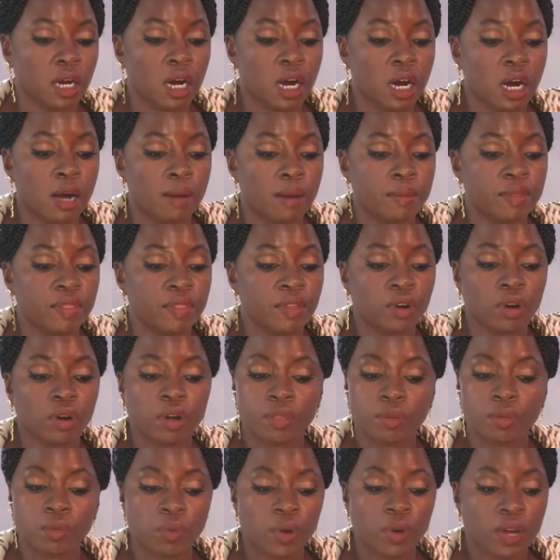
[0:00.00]
And there are
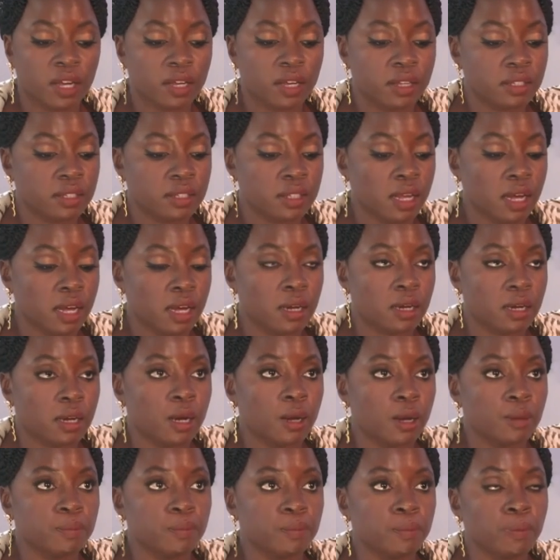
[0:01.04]
other ways that
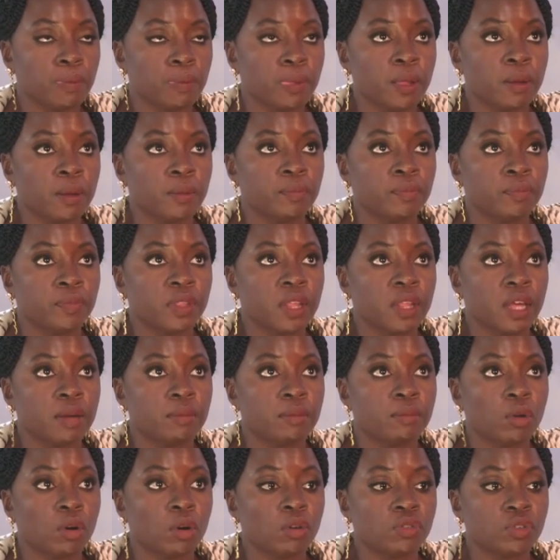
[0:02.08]

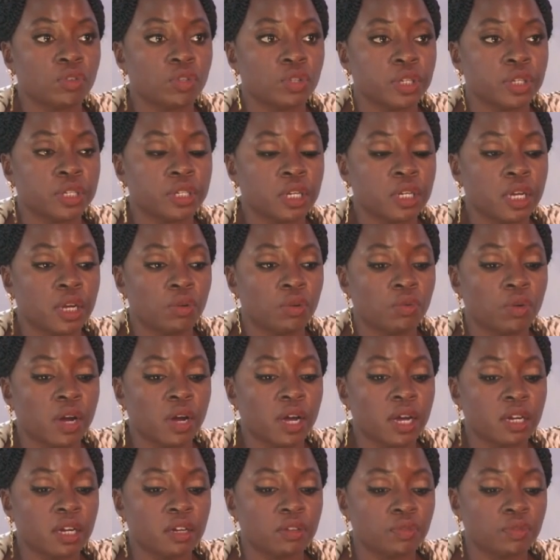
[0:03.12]
that Marvel and
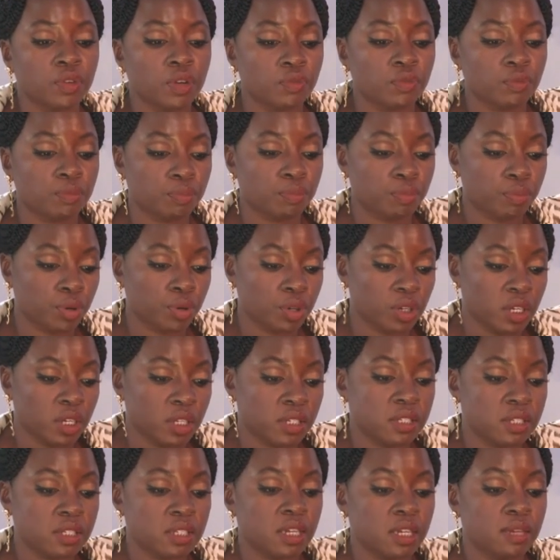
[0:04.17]
Ryan have put
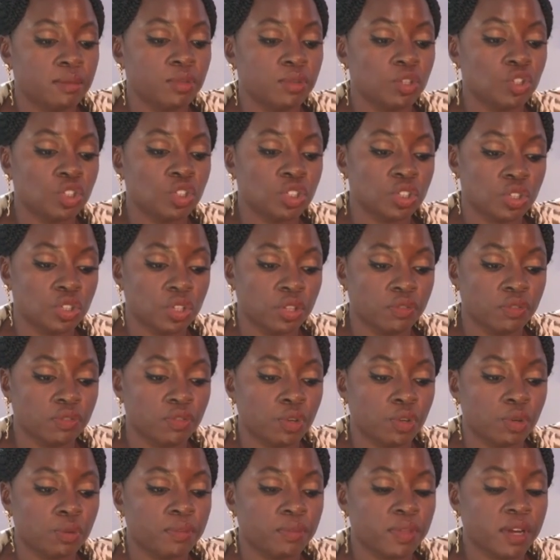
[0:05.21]
his image into the
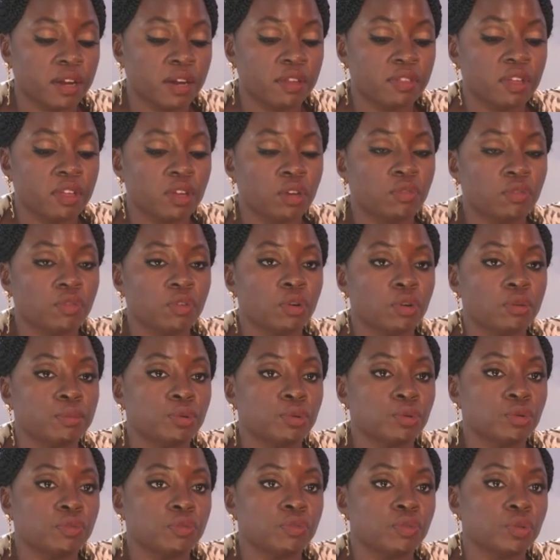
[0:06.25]
film that I think are very
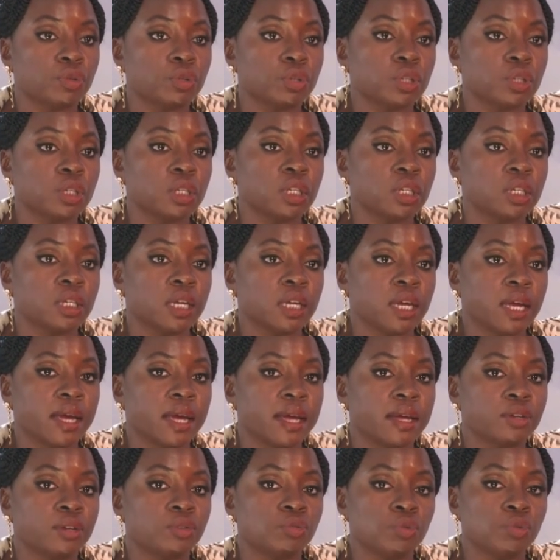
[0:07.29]
beautiful.
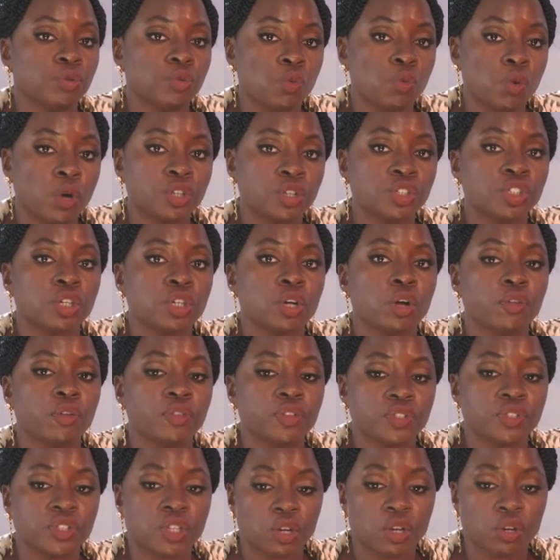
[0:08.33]
And watching all
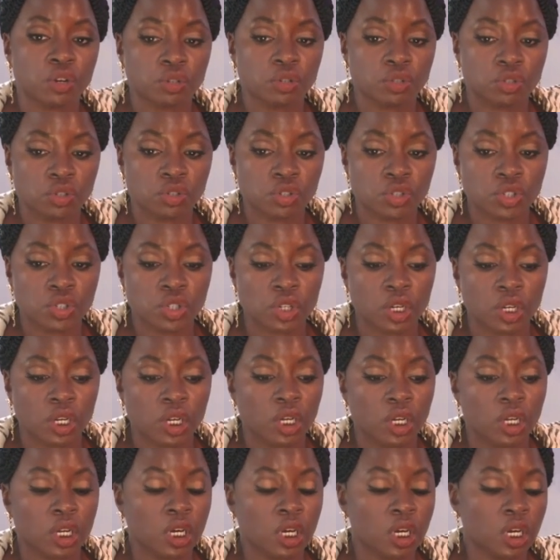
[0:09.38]
these characters
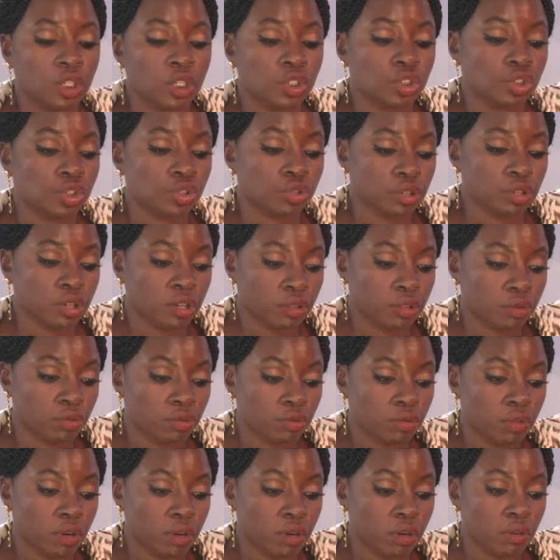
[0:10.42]
journey
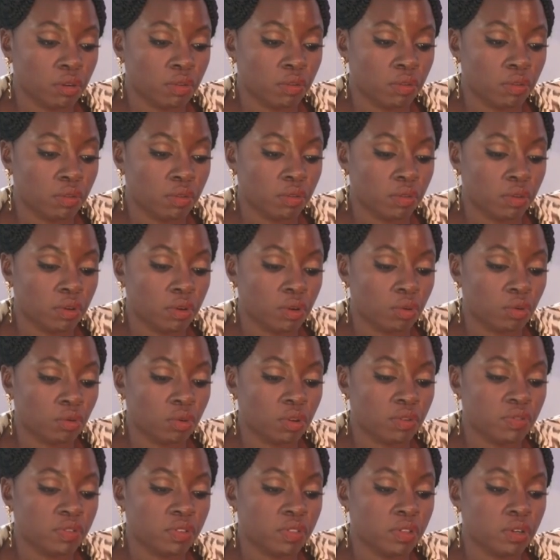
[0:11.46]
through their
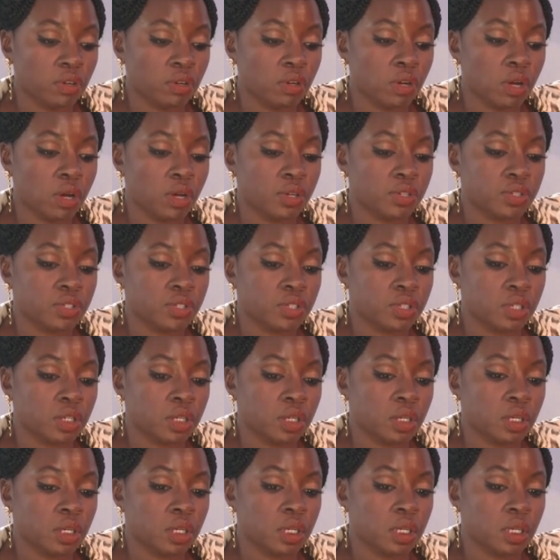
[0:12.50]
grief and their loss
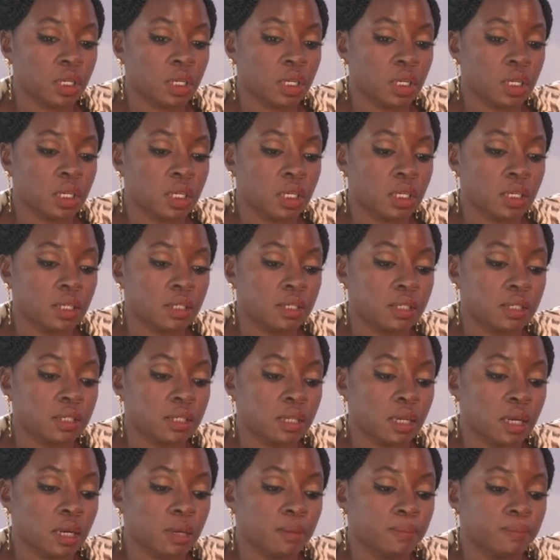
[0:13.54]
is
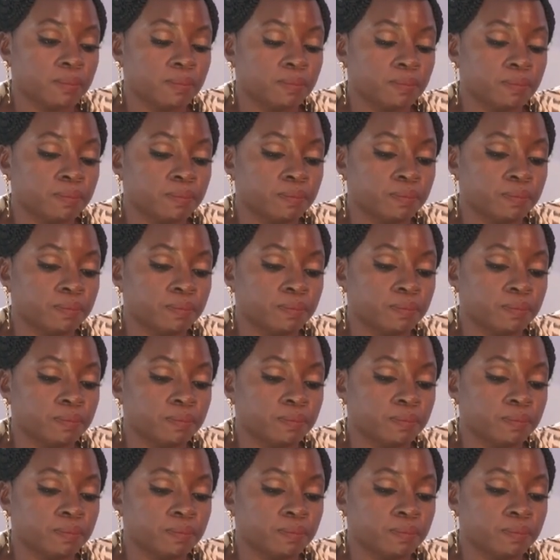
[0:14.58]
something